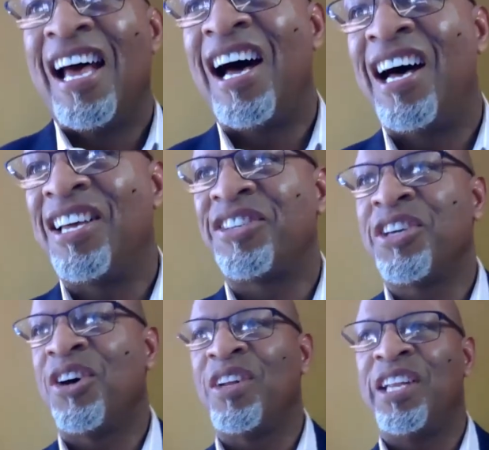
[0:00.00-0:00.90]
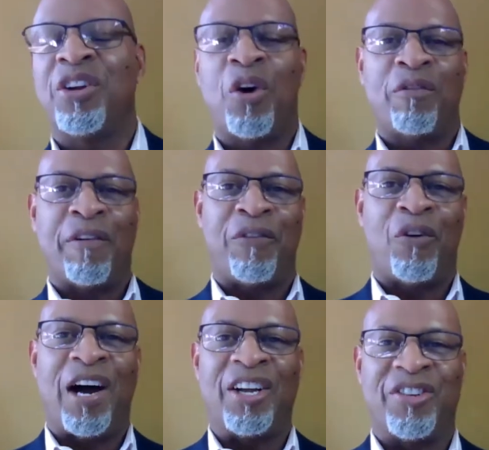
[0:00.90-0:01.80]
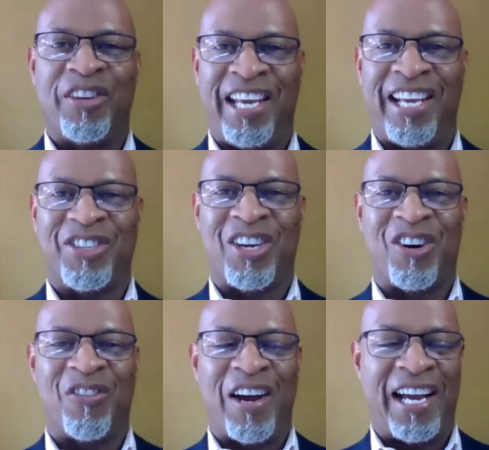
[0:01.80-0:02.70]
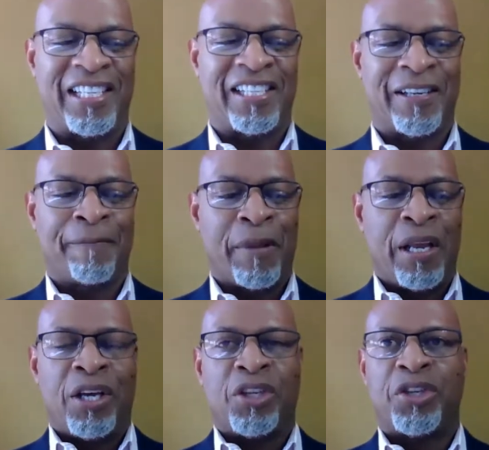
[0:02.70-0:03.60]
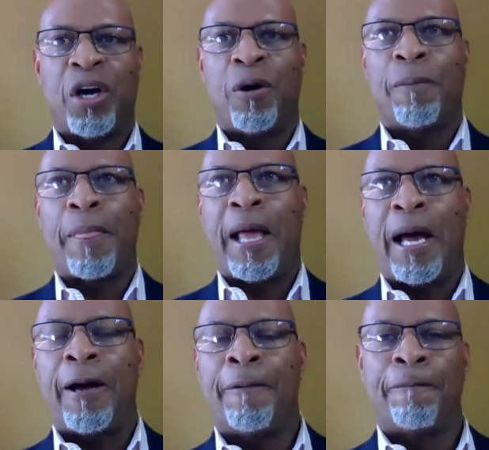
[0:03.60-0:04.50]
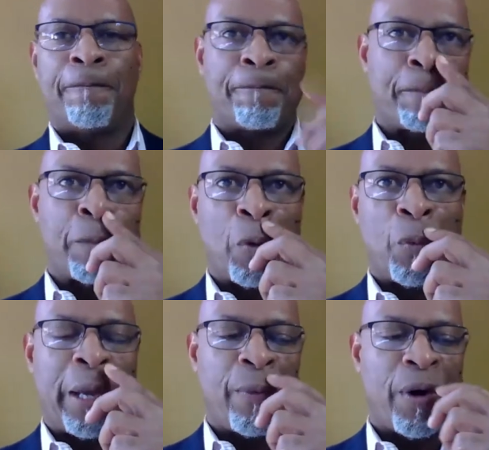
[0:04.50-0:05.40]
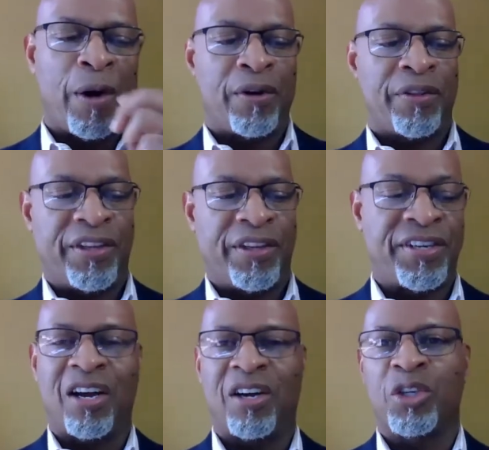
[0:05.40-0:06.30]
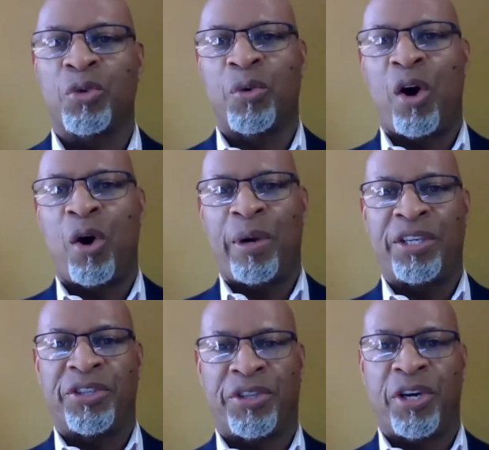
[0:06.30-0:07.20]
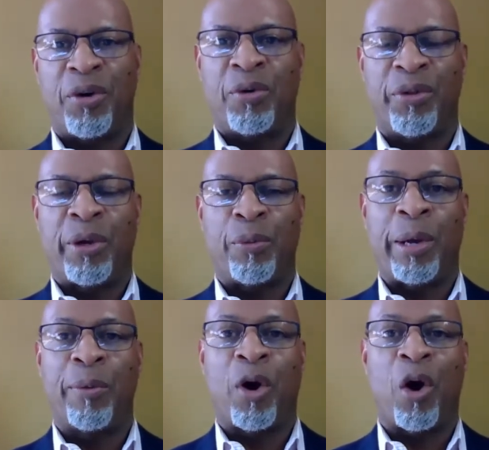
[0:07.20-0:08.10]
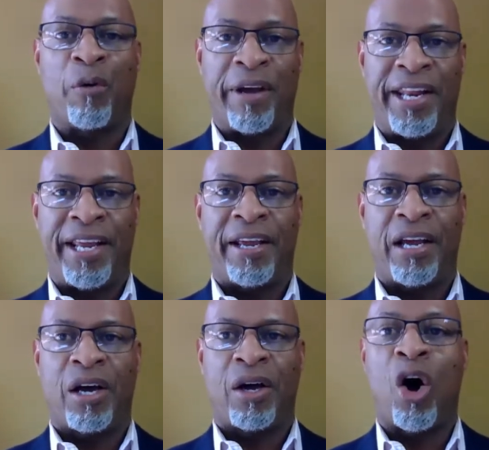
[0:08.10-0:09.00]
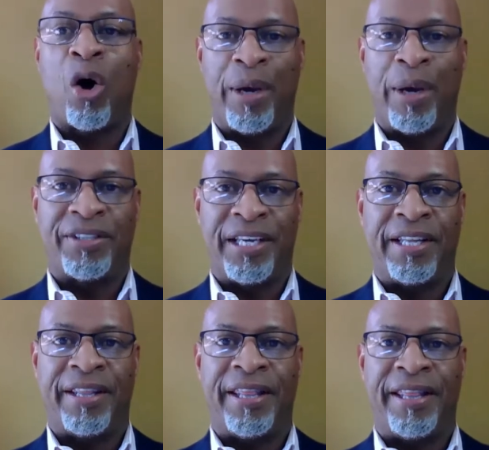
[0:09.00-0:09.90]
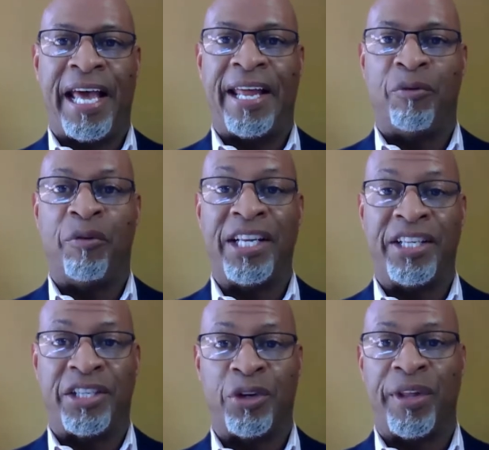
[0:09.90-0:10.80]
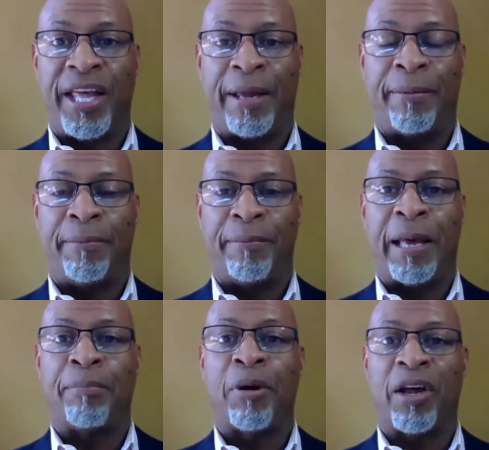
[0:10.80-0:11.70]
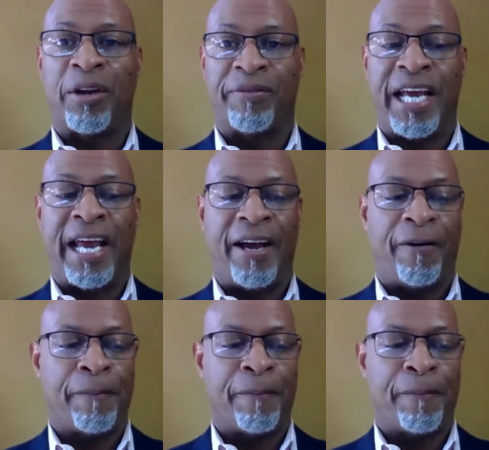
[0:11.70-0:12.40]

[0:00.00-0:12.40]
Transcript: Uh, so a little over four hundred years ago, right? Mm-hmm. So um, we were, the Tuckers were always told that we were already always in that region or that, that part of town.